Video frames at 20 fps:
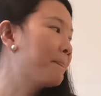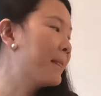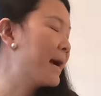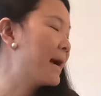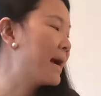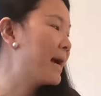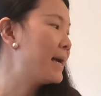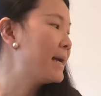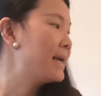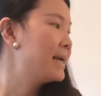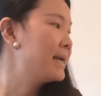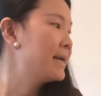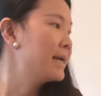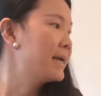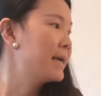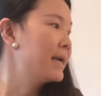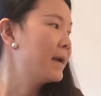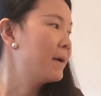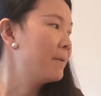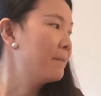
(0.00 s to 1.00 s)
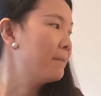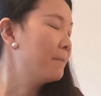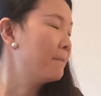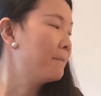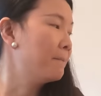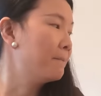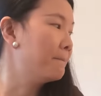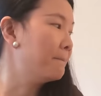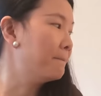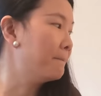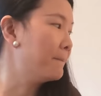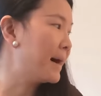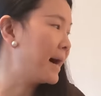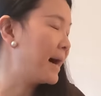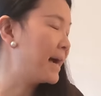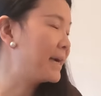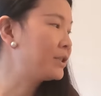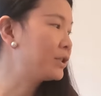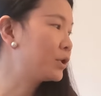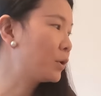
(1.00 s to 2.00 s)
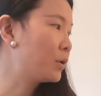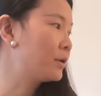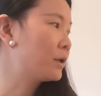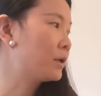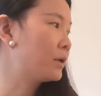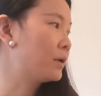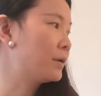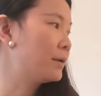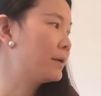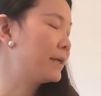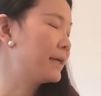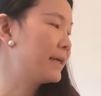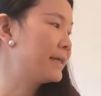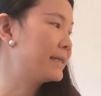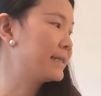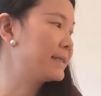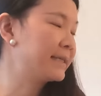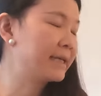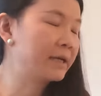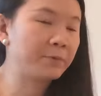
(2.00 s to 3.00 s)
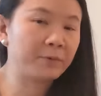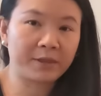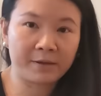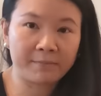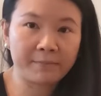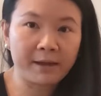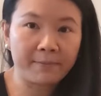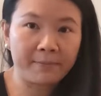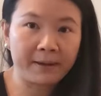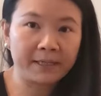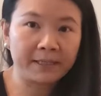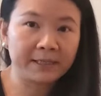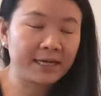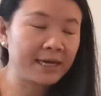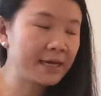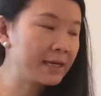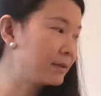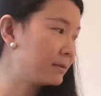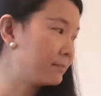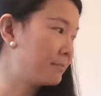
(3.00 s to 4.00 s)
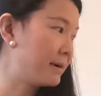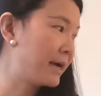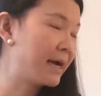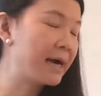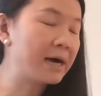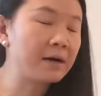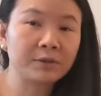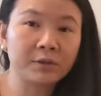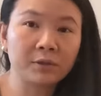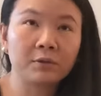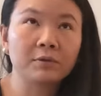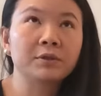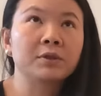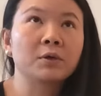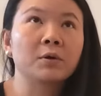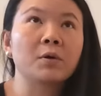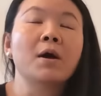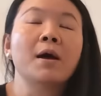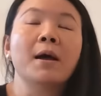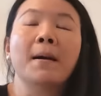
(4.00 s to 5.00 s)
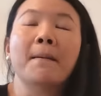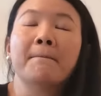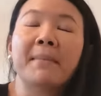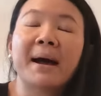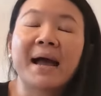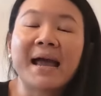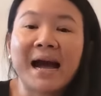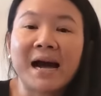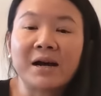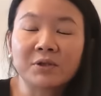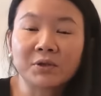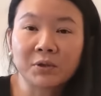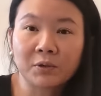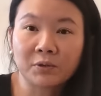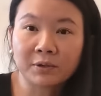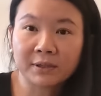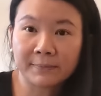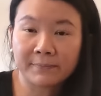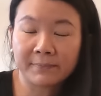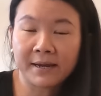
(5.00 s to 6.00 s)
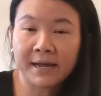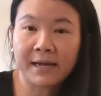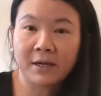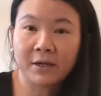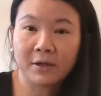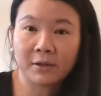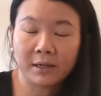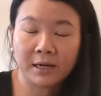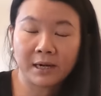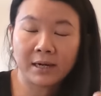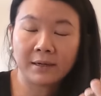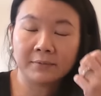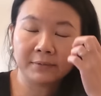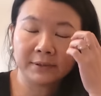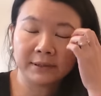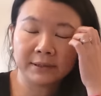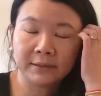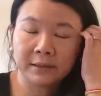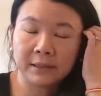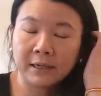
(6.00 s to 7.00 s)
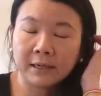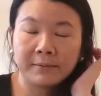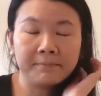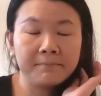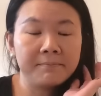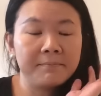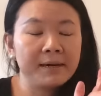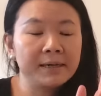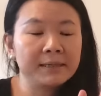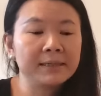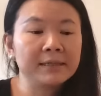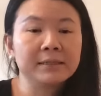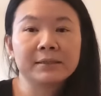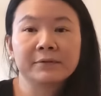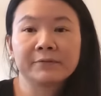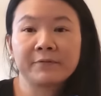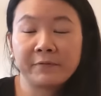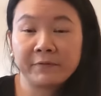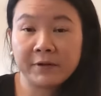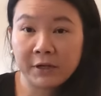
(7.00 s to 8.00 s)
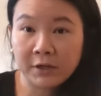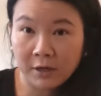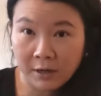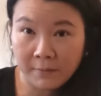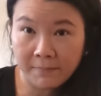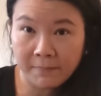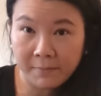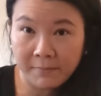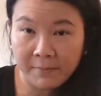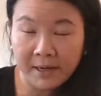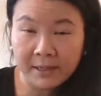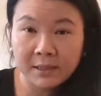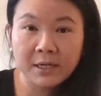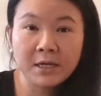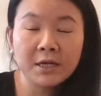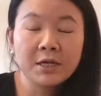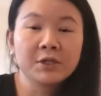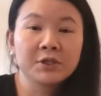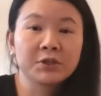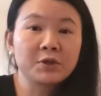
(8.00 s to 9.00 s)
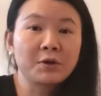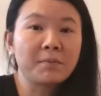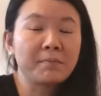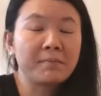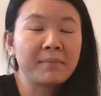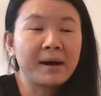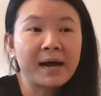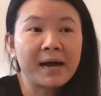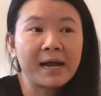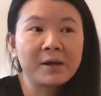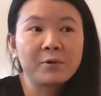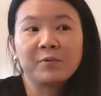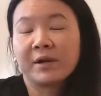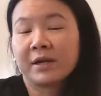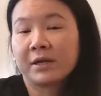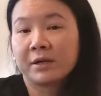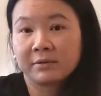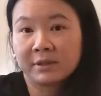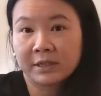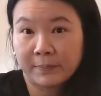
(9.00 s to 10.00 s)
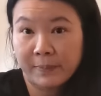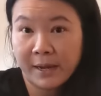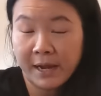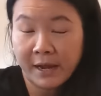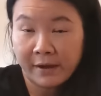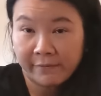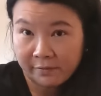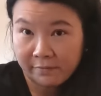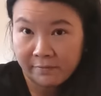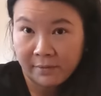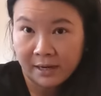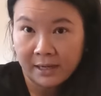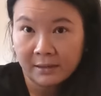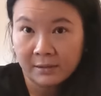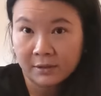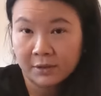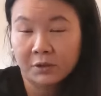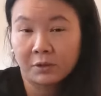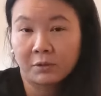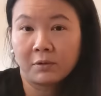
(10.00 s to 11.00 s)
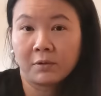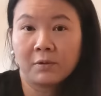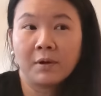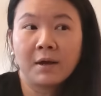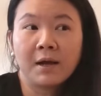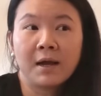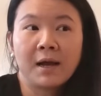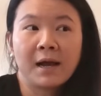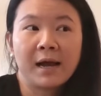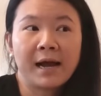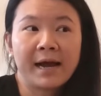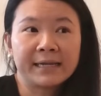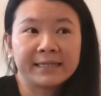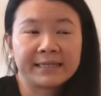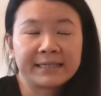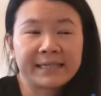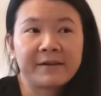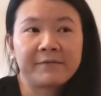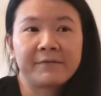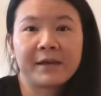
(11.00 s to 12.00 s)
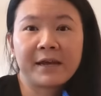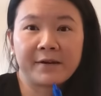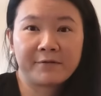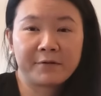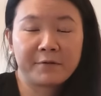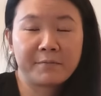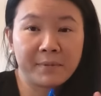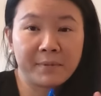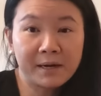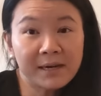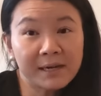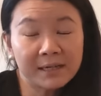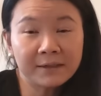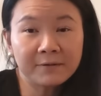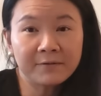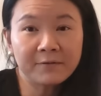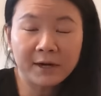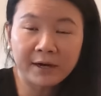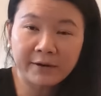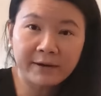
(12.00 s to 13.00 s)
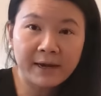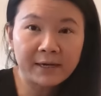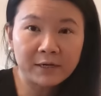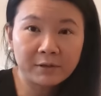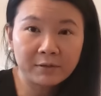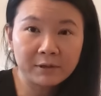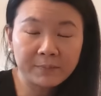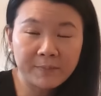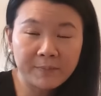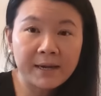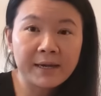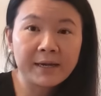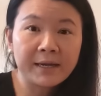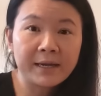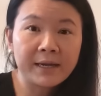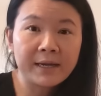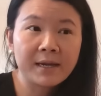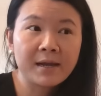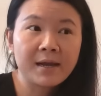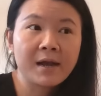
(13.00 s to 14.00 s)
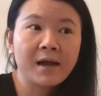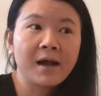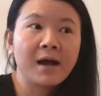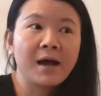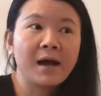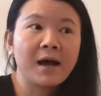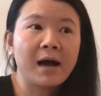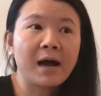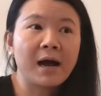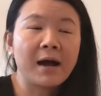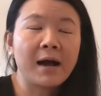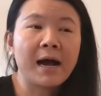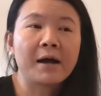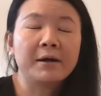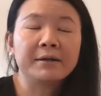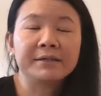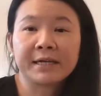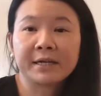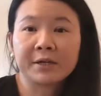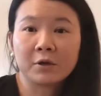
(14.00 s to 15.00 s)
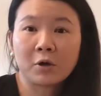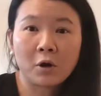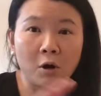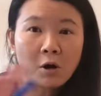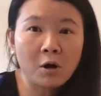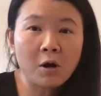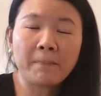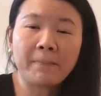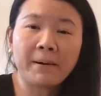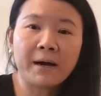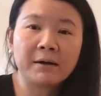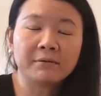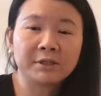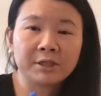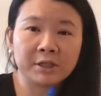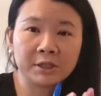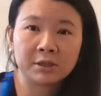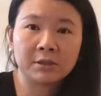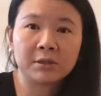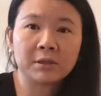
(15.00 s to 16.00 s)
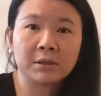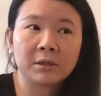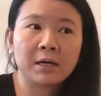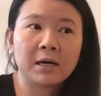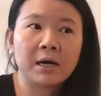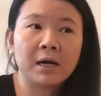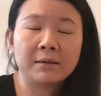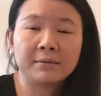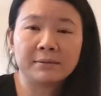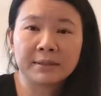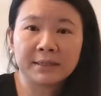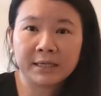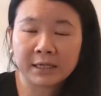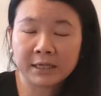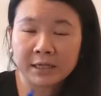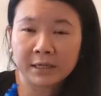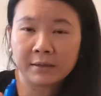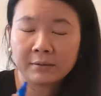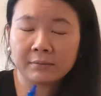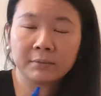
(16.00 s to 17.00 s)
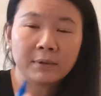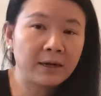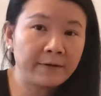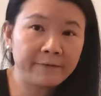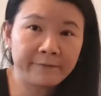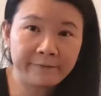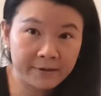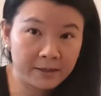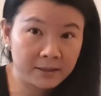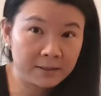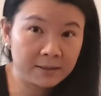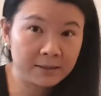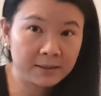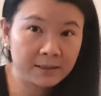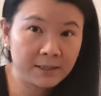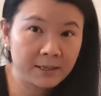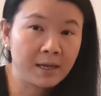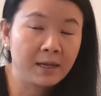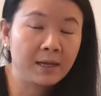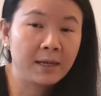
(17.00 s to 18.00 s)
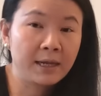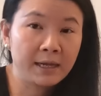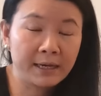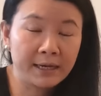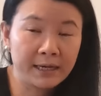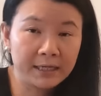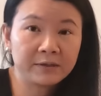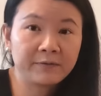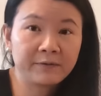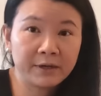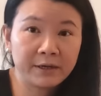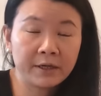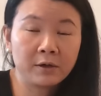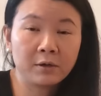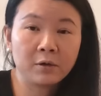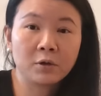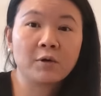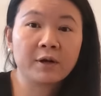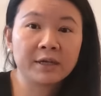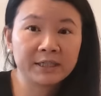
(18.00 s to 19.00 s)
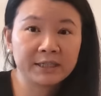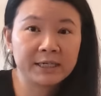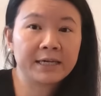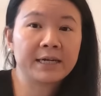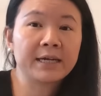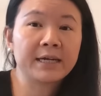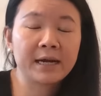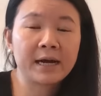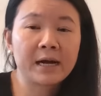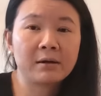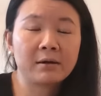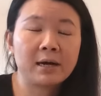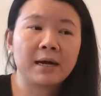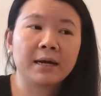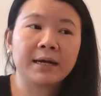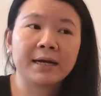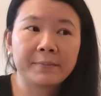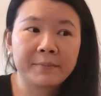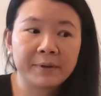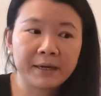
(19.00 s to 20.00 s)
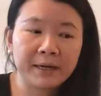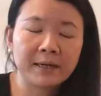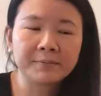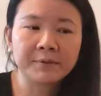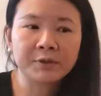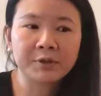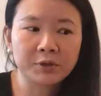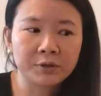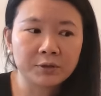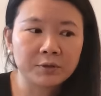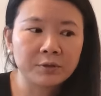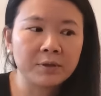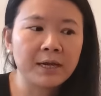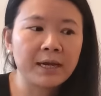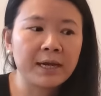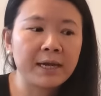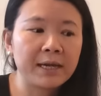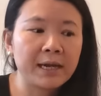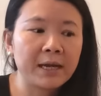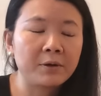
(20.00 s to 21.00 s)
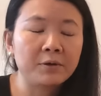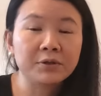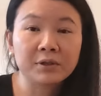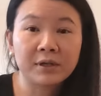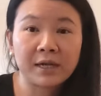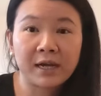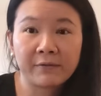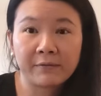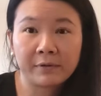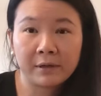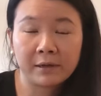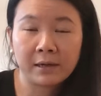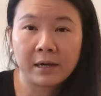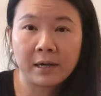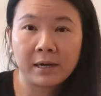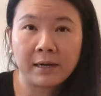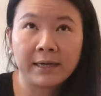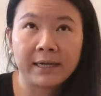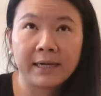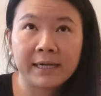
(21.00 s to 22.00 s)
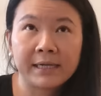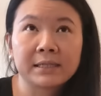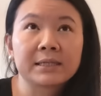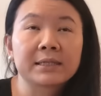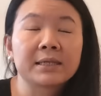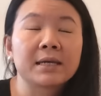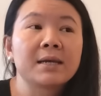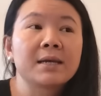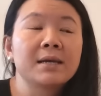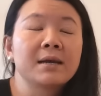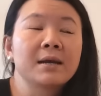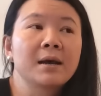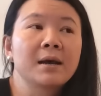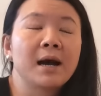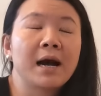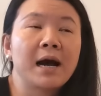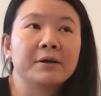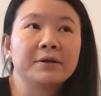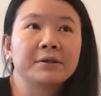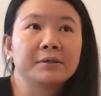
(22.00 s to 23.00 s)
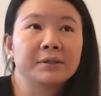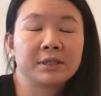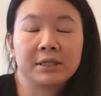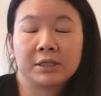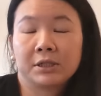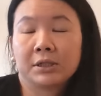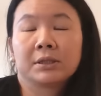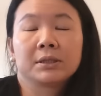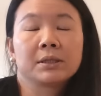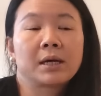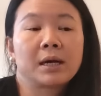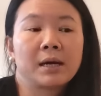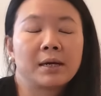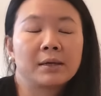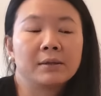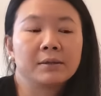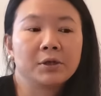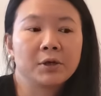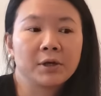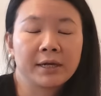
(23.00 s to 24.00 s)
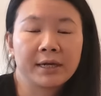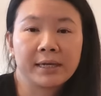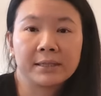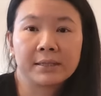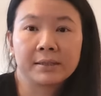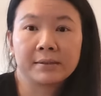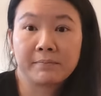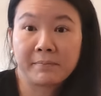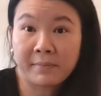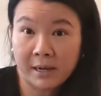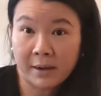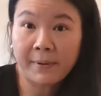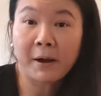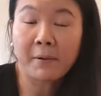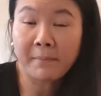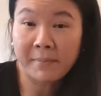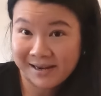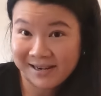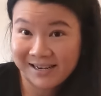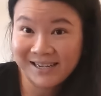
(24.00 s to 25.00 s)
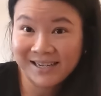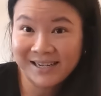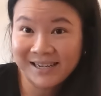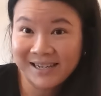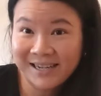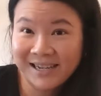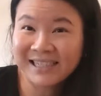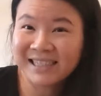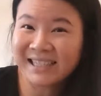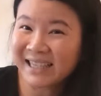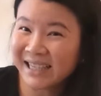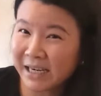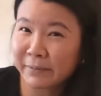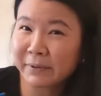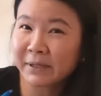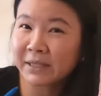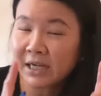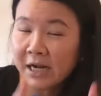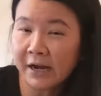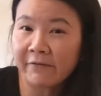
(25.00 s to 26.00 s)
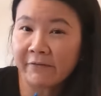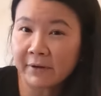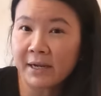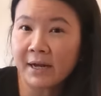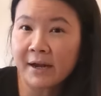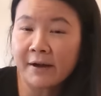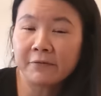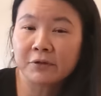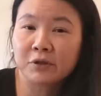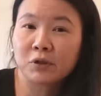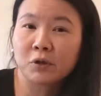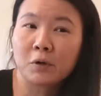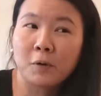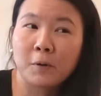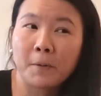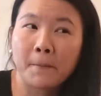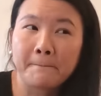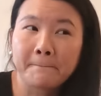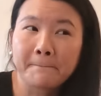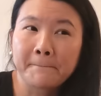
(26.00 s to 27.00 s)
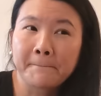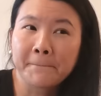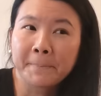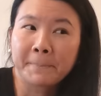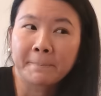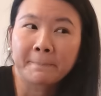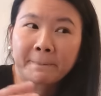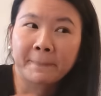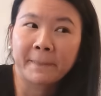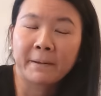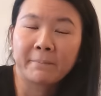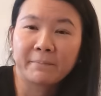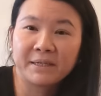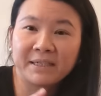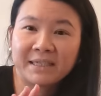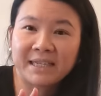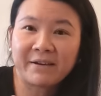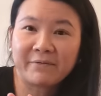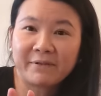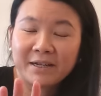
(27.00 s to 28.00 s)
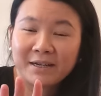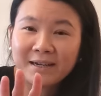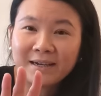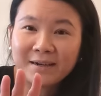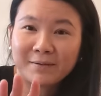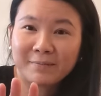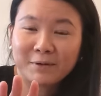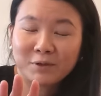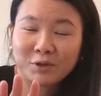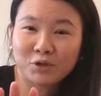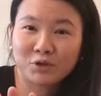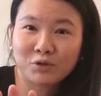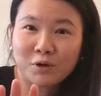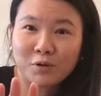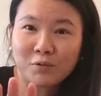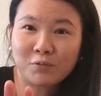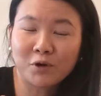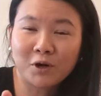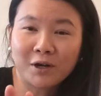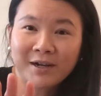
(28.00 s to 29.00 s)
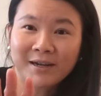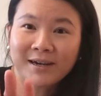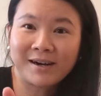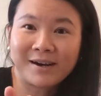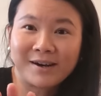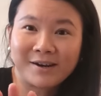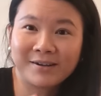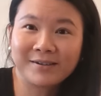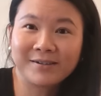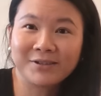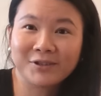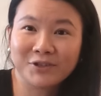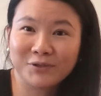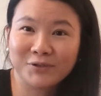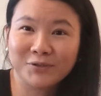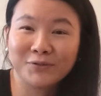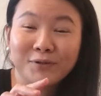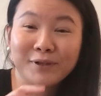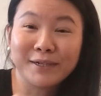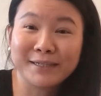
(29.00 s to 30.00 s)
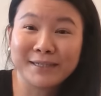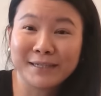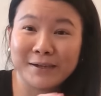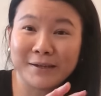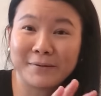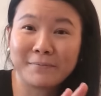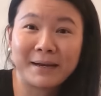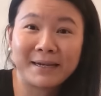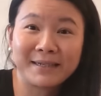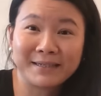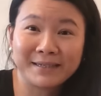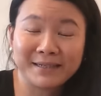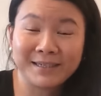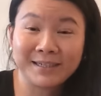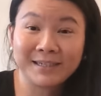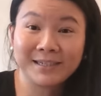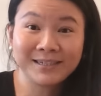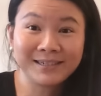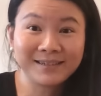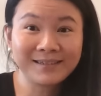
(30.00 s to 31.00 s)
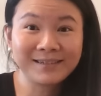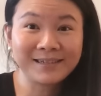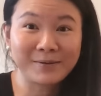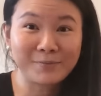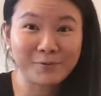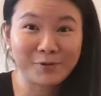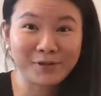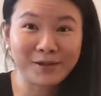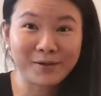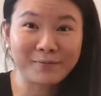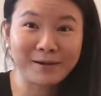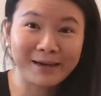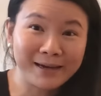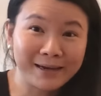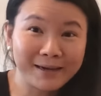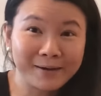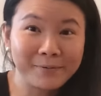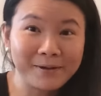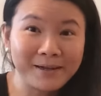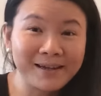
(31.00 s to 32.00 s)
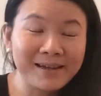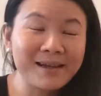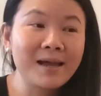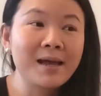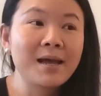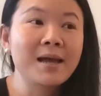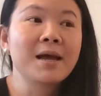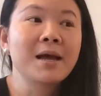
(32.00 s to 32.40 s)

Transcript: That my total is still within my budget. My household, so my household supply um, um, month is fifty dollar per month. So my widow spend every month. So I save it every month whenever I don't spend it. Uh, I'll tell you all about digital uh, sinking uh, funds in next video. Go and check it out uh, coming up soon. And I also have a uh, kids how to teach uh, your kids about money. It's a little bit tough love, so please have a little bit strong rock and heart to listen to my suggestions. Some of them are a little bit.